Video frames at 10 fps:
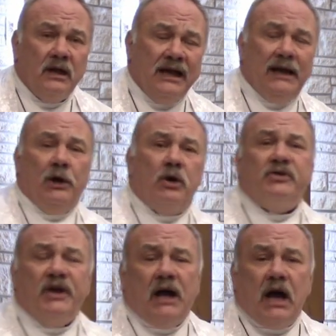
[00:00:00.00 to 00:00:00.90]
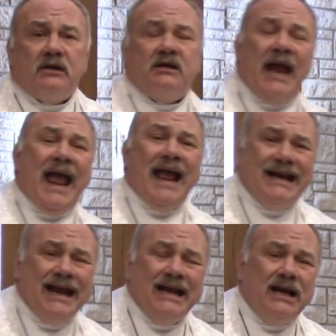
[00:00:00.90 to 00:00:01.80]
He looks at us and
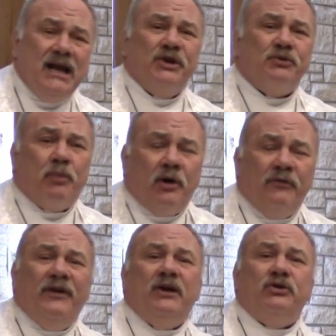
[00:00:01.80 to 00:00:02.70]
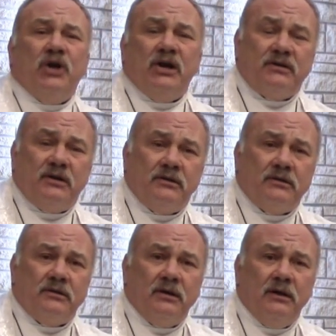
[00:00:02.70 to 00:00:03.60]
in his perfect
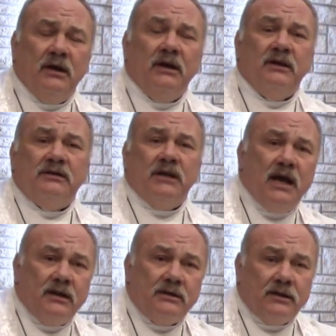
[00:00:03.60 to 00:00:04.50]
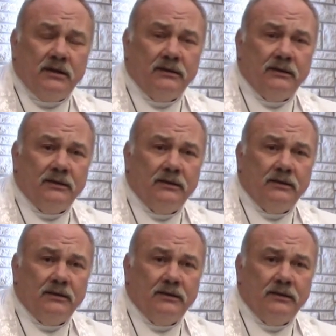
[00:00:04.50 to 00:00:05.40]
justice says,
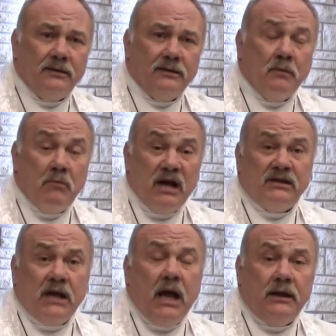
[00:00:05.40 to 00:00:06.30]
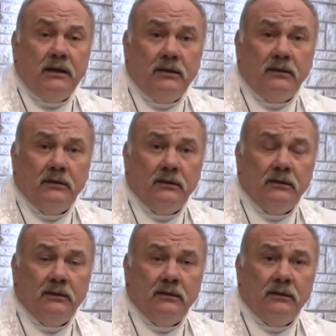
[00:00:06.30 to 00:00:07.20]
"My son,
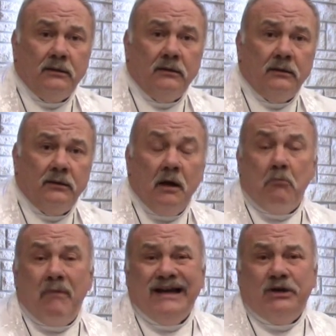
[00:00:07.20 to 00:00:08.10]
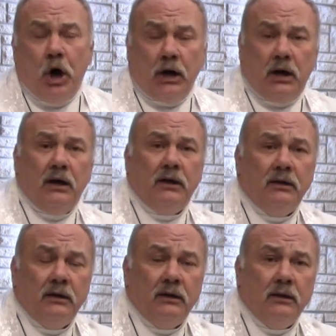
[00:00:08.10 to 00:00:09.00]
my daughter,
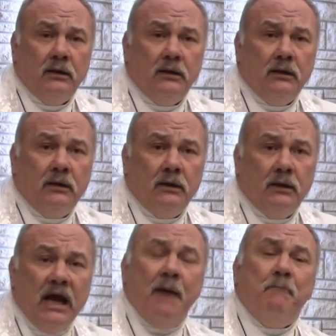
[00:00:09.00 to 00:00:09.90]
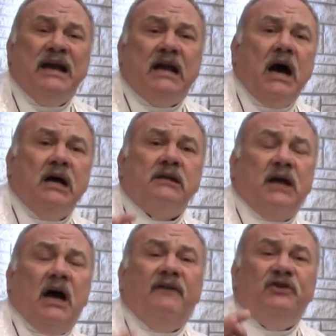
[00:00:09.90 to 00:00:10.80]
because
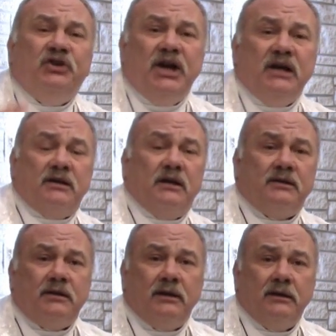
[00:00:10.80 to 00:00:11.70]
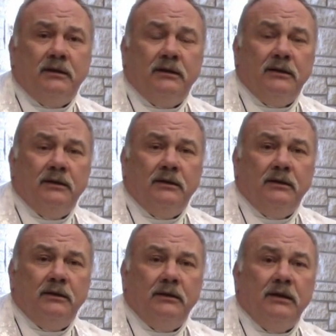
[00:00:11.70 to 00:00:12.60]
of Jesus,
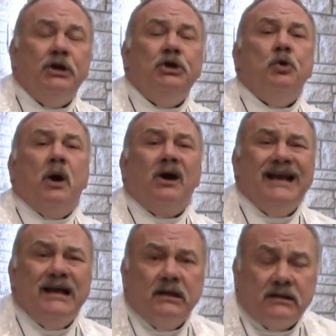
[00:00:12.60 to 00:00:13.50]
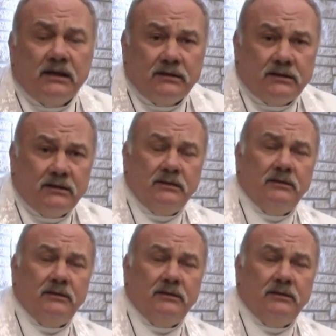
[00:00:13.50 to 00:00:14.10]
you are innocent.